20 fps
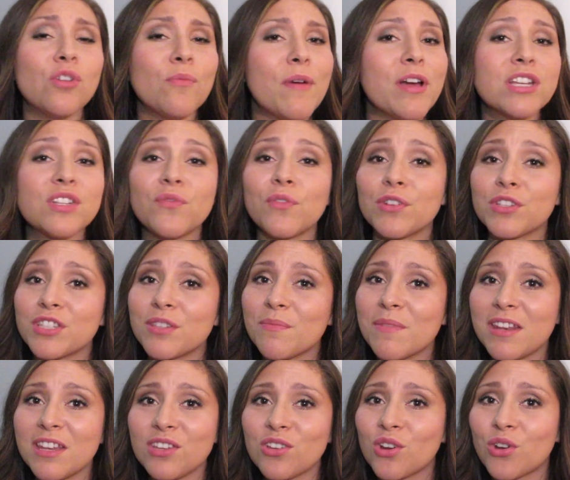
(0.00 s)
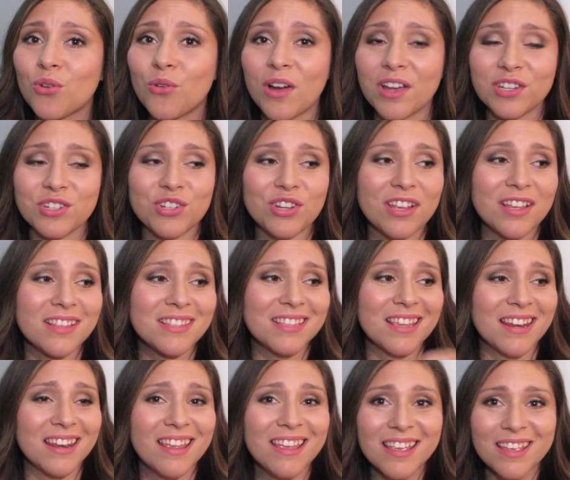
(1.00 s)
Much for submitting your questions
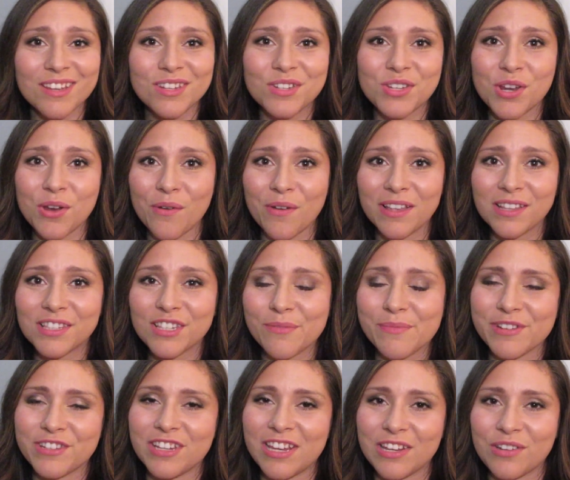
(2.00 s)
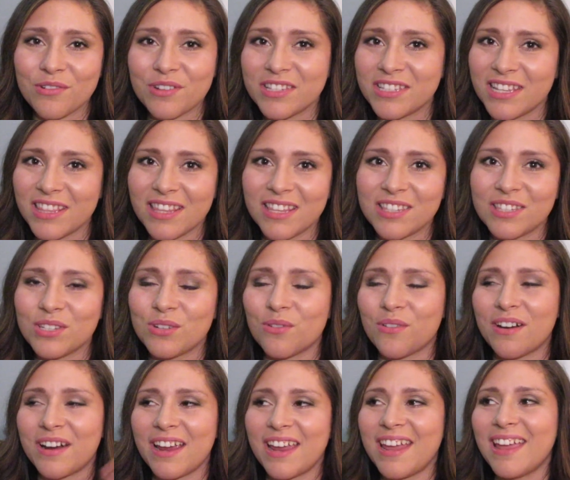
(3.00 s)
and showing so much interest in this
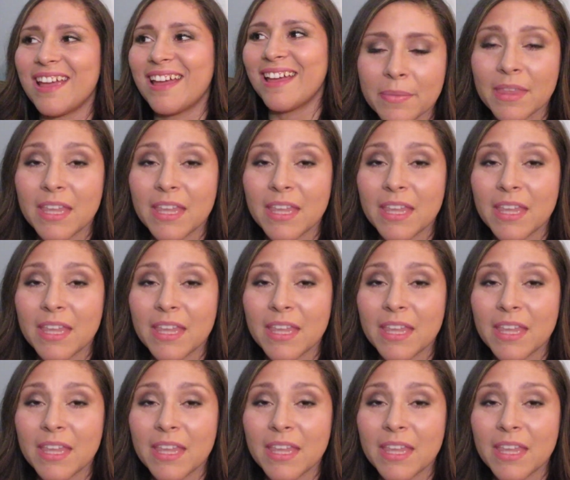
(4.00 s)
story.